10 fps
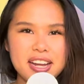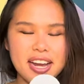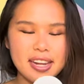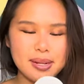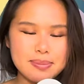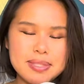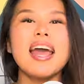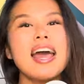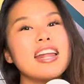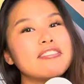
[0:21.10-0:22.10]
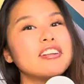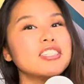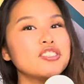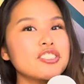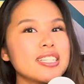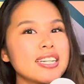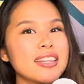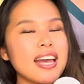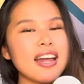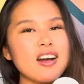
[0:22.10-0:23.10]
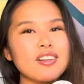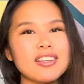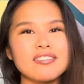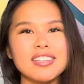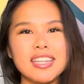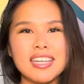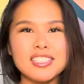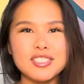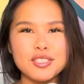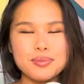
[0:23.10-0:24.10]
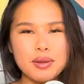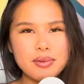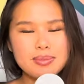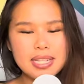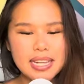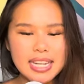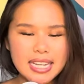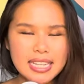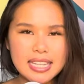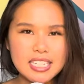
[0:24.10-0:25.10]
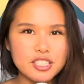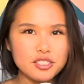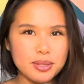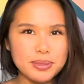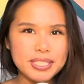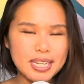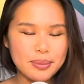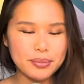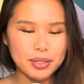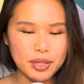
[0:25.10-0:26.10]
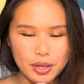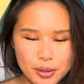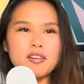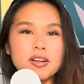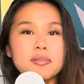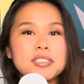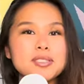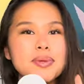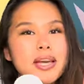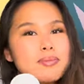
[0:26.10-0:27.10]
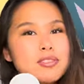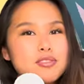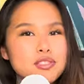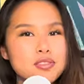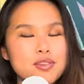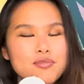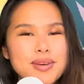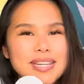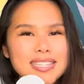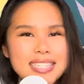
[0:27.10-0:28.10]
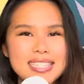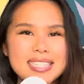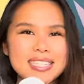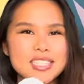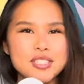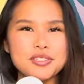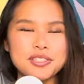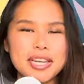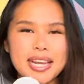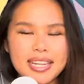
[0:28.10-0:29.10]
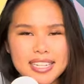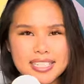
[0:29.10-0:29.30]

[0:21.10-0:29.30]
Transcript: items. And if you're interested in that, I'll leave a link to my website in the description down below. I wanted to make episode 2 of my Consistently to Creating